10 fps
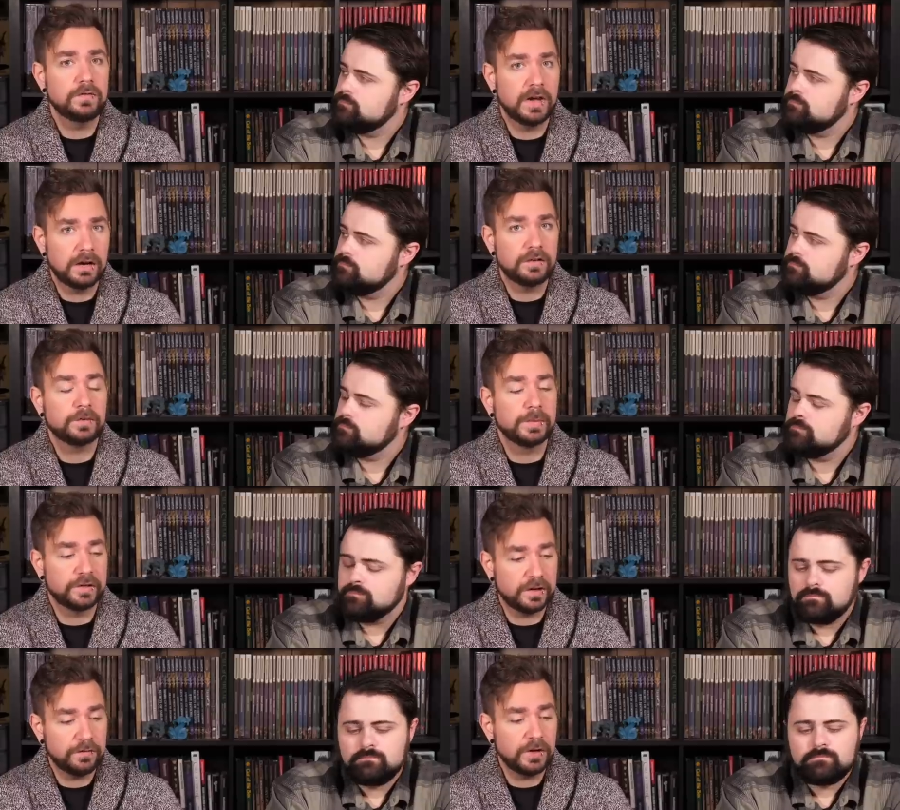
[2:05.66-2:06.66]
Speaker 1: very
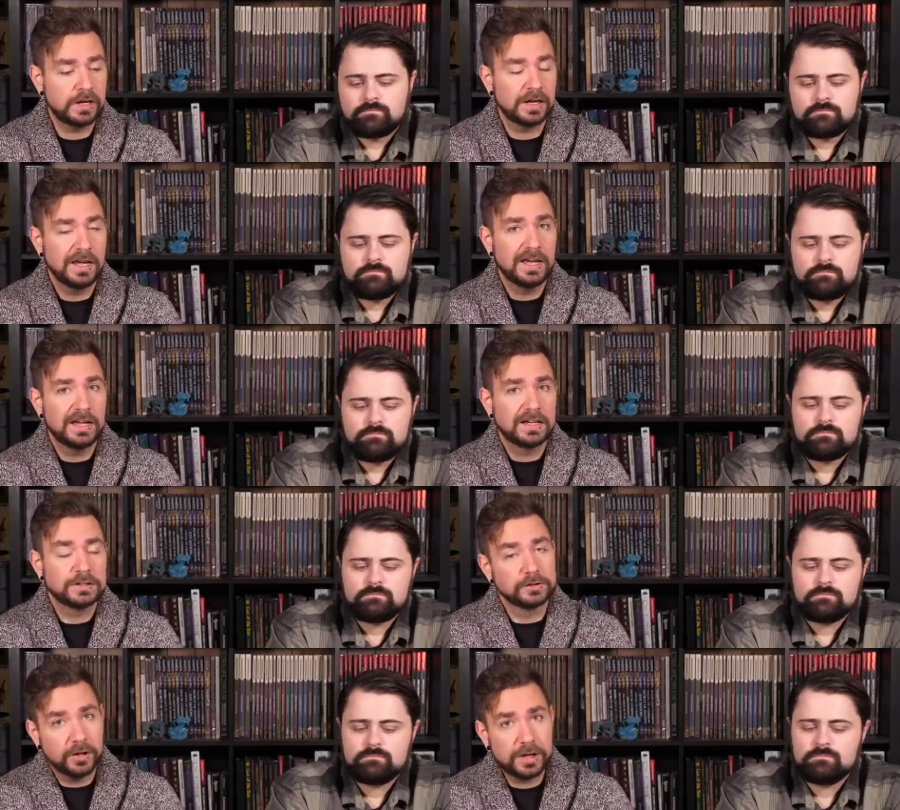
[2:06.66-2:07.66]
specific,
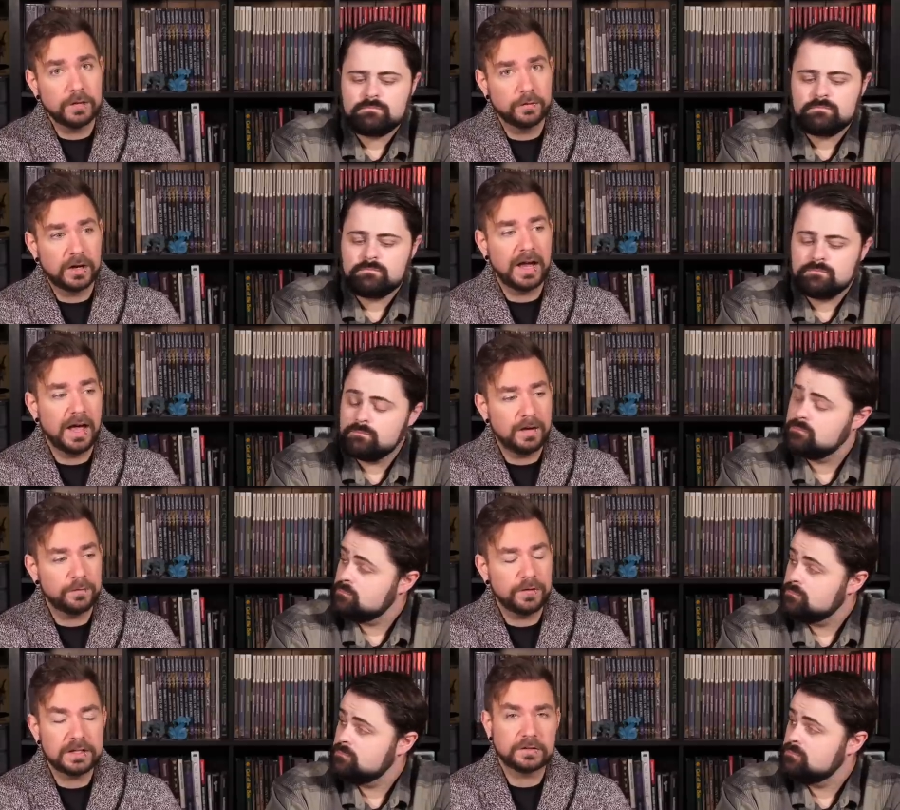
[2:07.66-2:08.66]
you're looking for a half
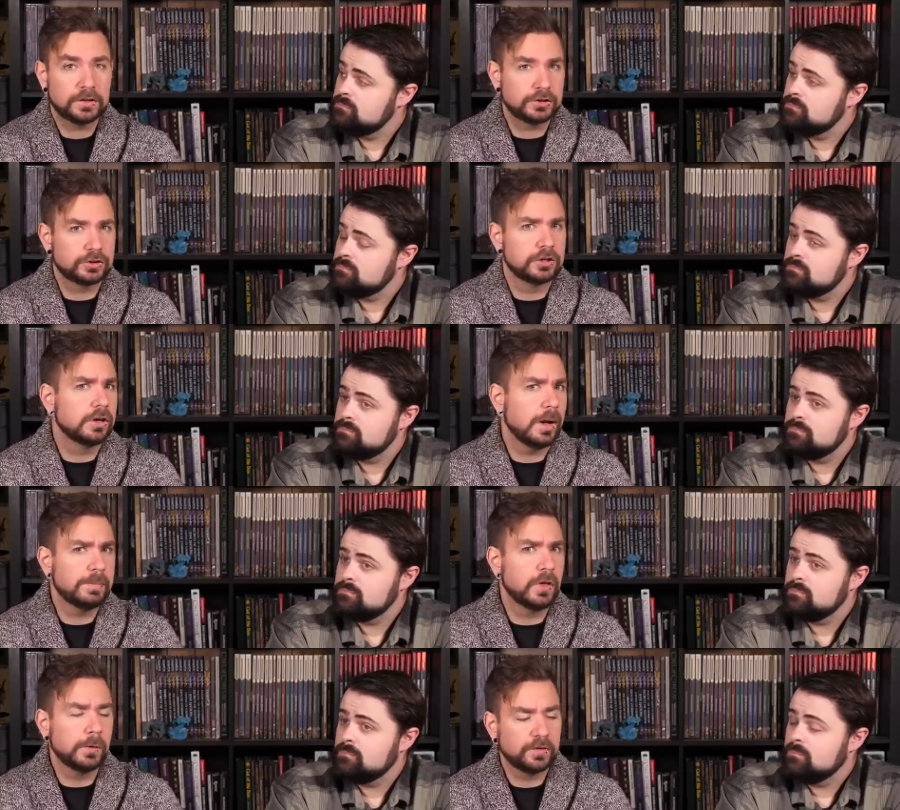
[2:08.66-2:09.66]
feat to sure
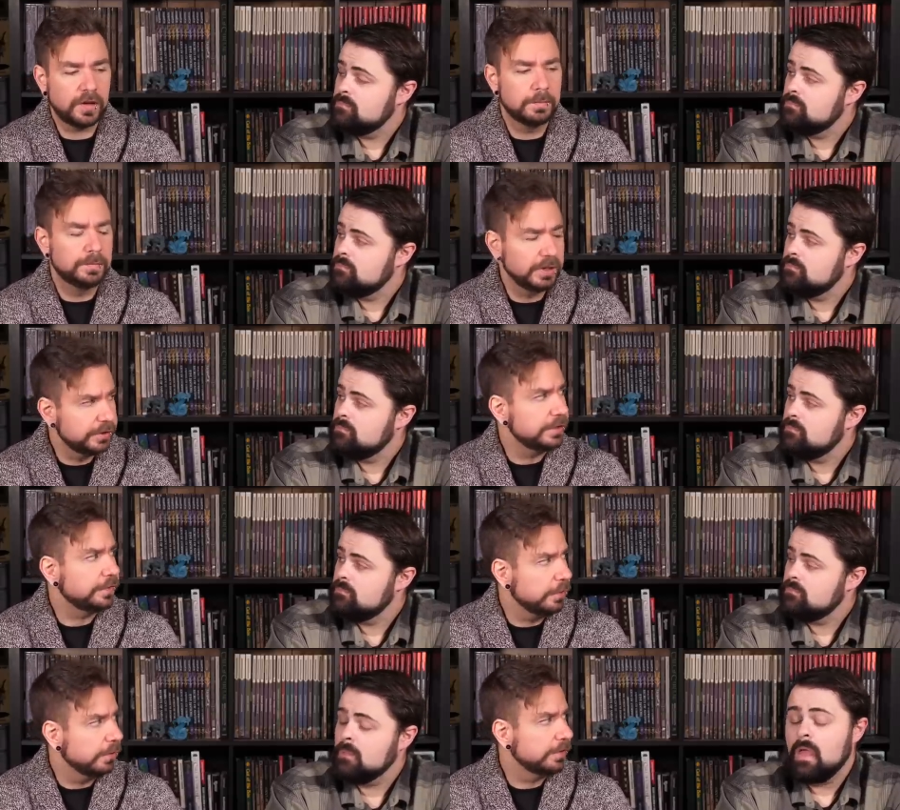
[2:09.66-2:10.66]
up those ability
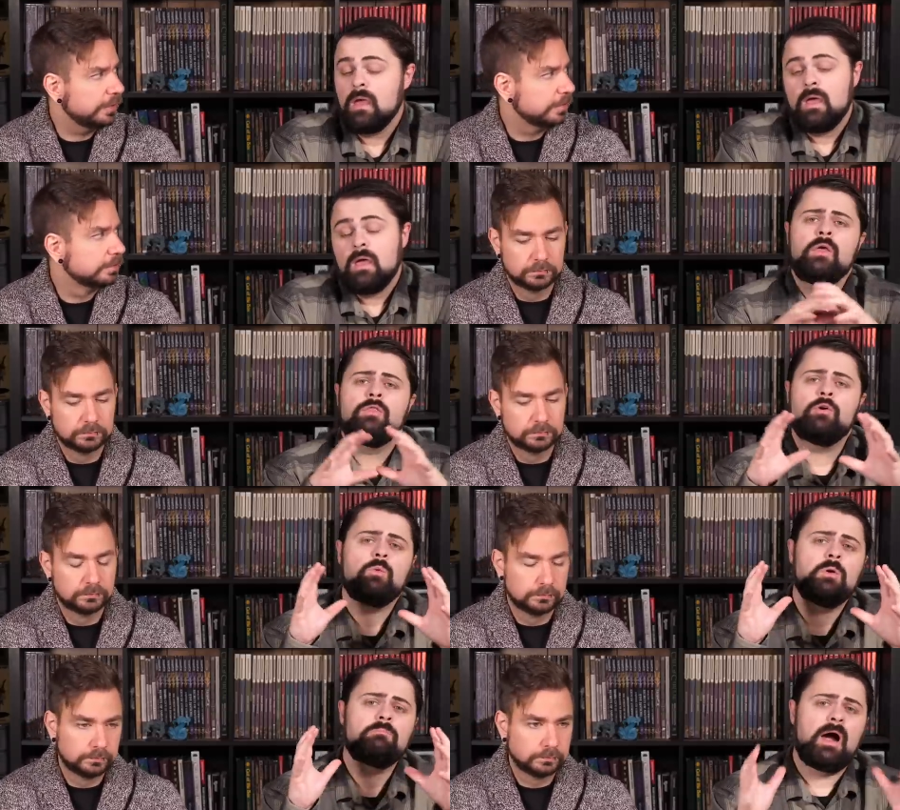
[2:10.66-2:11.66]
scores.
Speaker 2: There
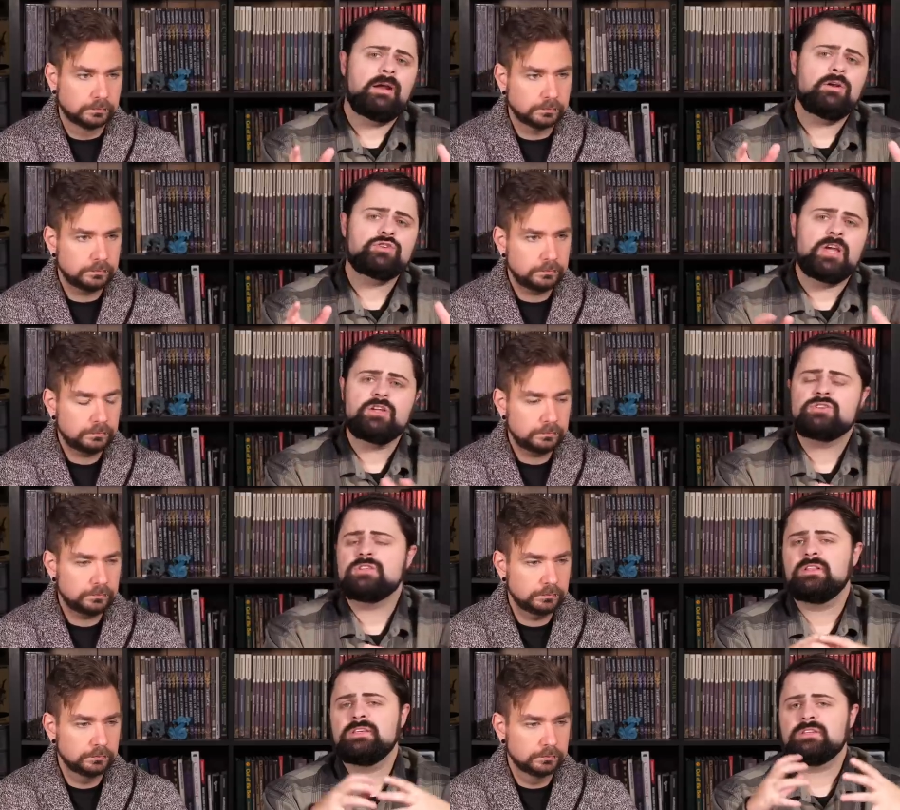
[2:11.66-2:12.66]
were minor
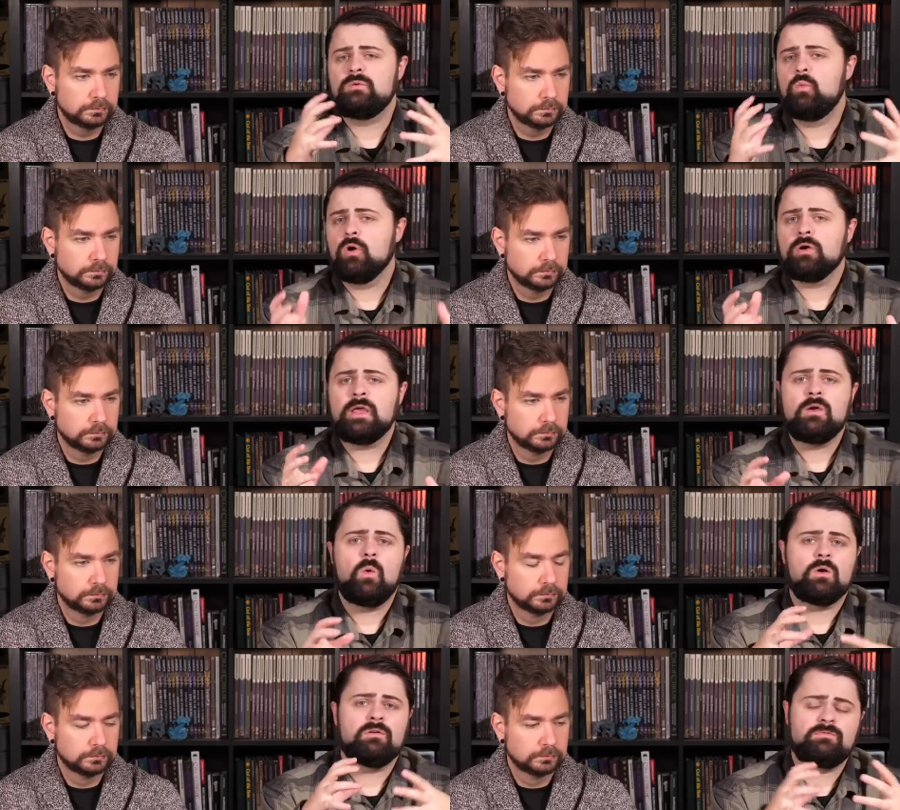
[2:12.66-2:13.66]
changes, at least in wording
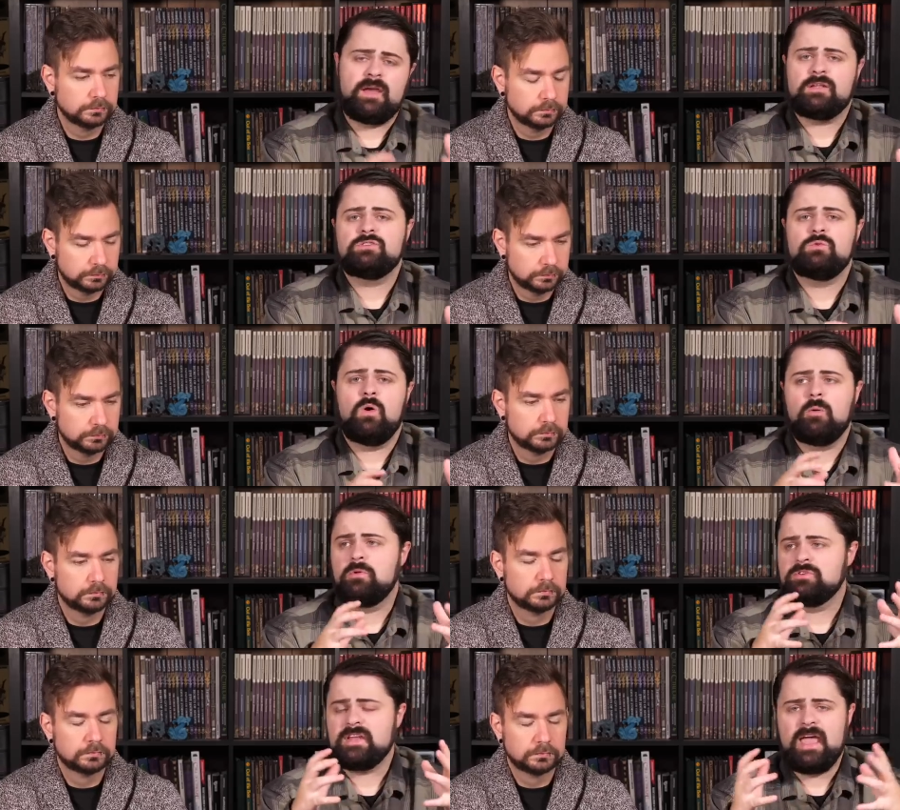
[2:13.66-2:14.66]
or effect, to
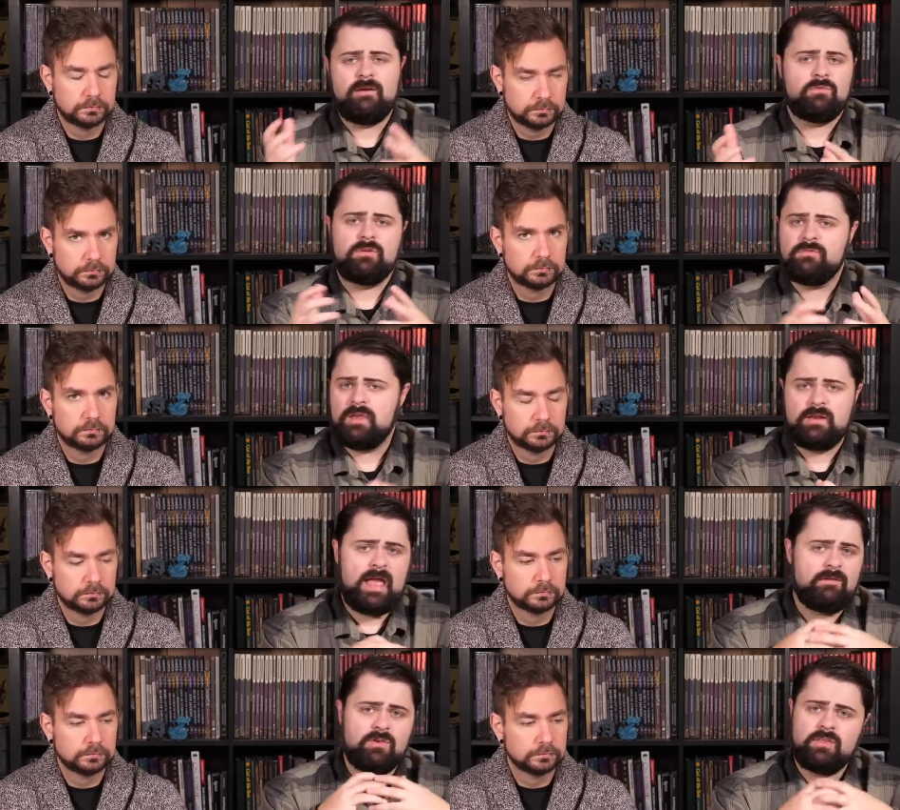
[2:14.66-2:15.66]
almost every feat.
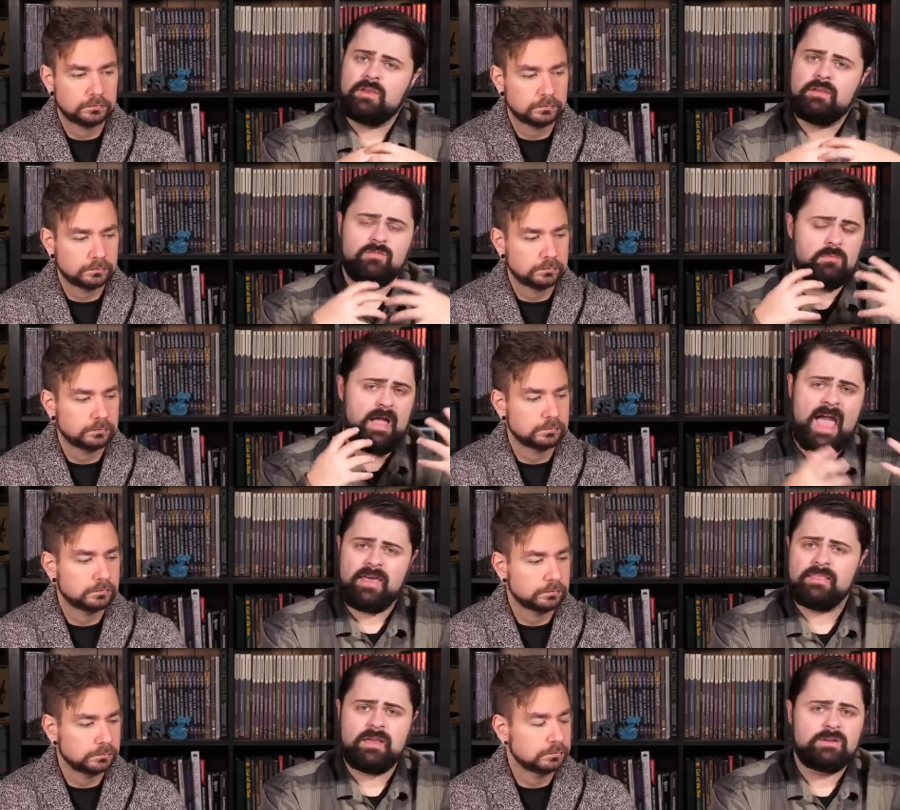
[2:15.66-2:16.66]
Everything from
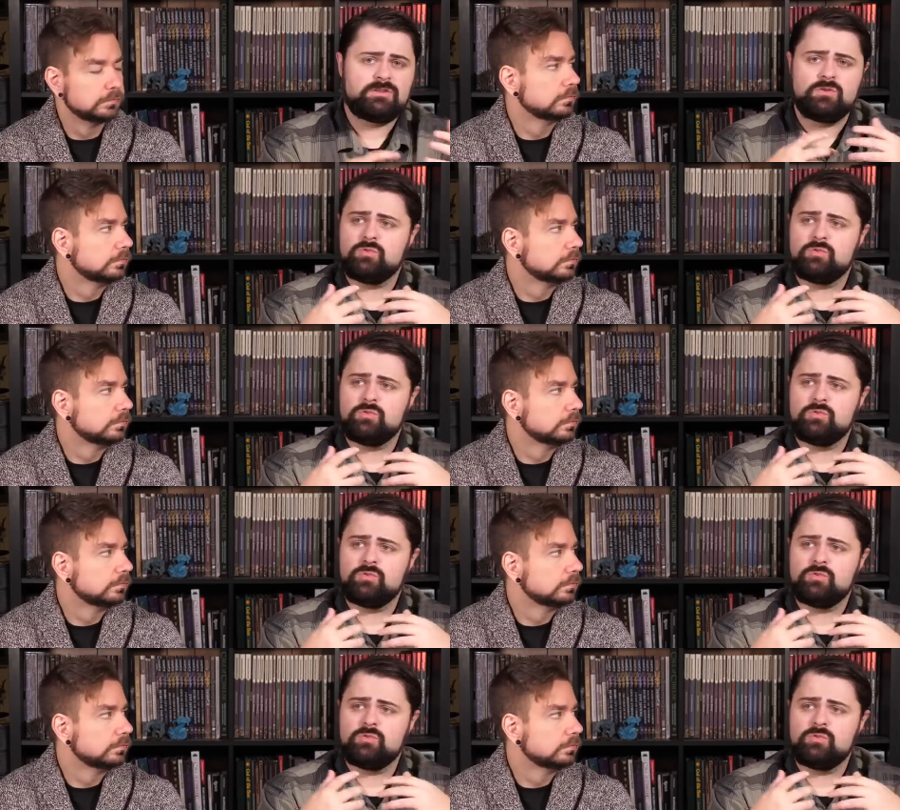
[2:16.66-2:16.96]
athlete to